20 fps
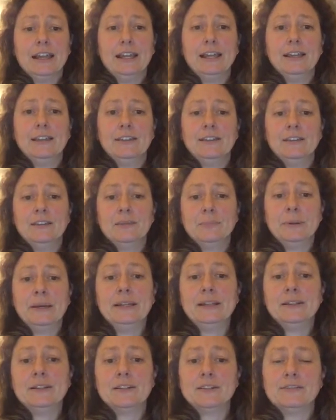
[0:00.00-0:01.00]
in the
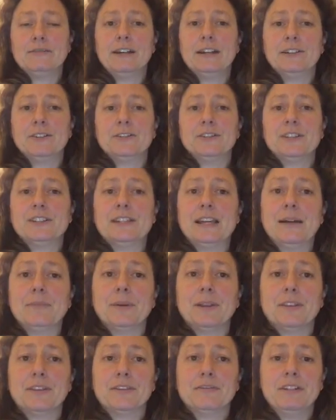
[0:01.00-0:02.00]
pinned thread on
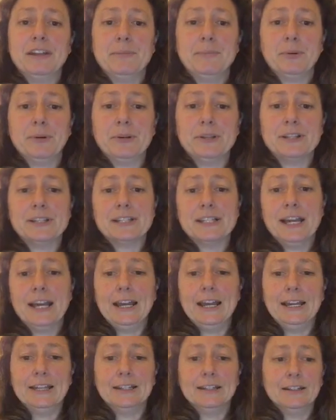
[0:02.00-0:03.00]
step
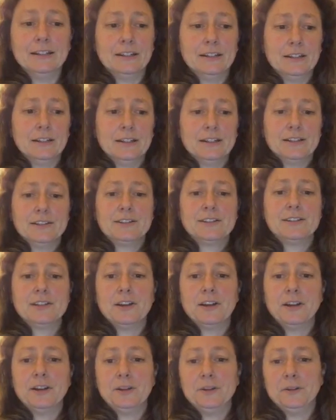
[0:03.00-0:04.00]
3.10.
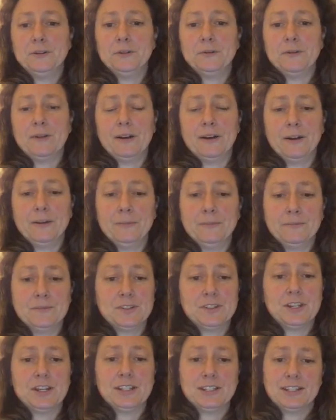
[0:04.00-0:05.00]
So
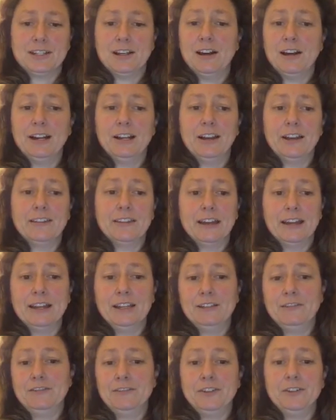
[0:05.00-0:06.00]
just to highlight
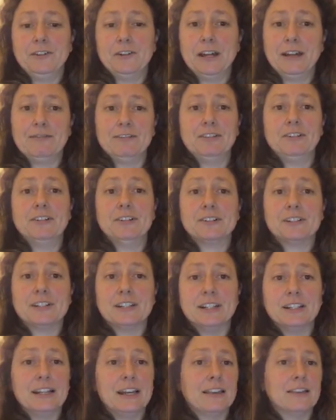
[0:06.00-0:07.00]
that, if you haven't looked
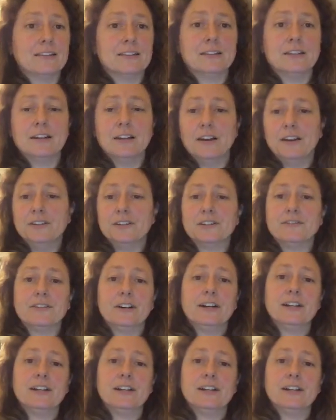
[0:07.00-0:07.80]
at it yet, there's loads of